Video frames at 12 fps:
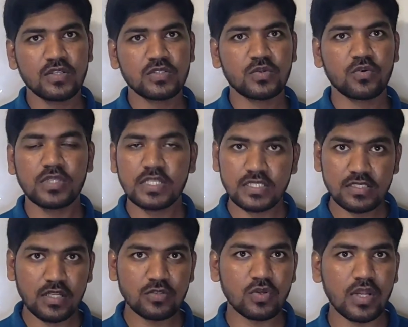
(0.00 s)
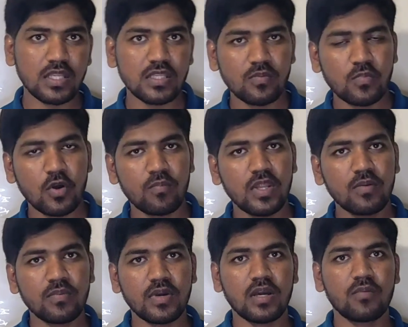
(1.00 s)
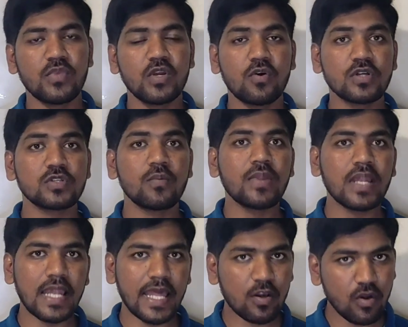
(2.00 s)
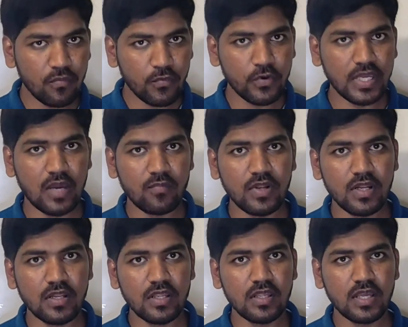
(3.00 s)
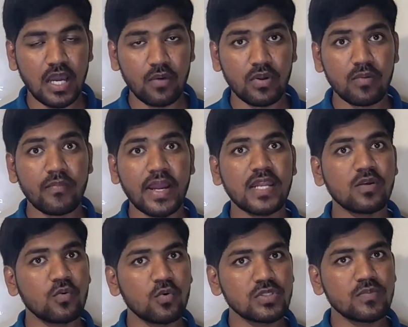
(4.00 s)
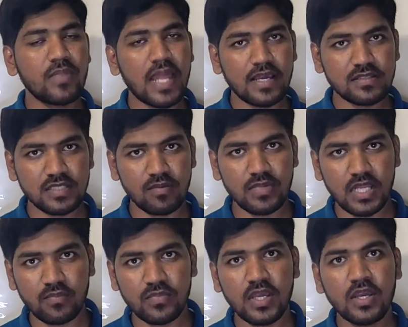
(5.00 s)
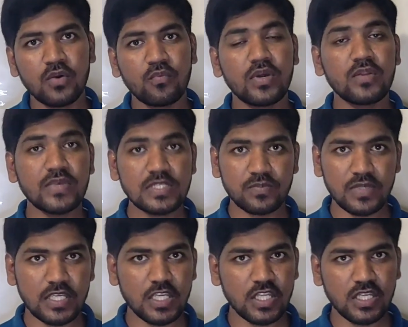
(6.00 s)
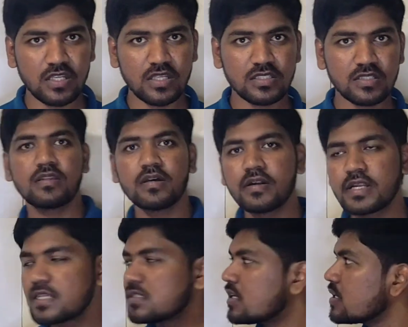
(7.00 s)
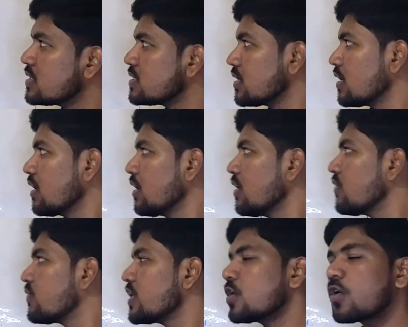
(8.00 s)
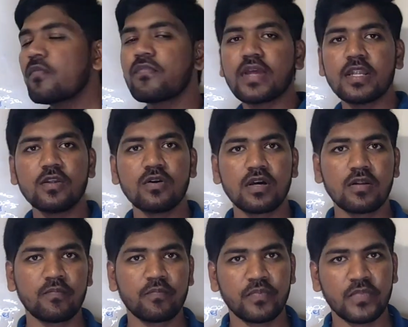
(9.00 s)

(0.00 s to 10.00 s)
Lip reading: So this is also another problem. Because of lack of vocabulary our mind goes blank sometime when we speak in English. Third reason is fear of failure.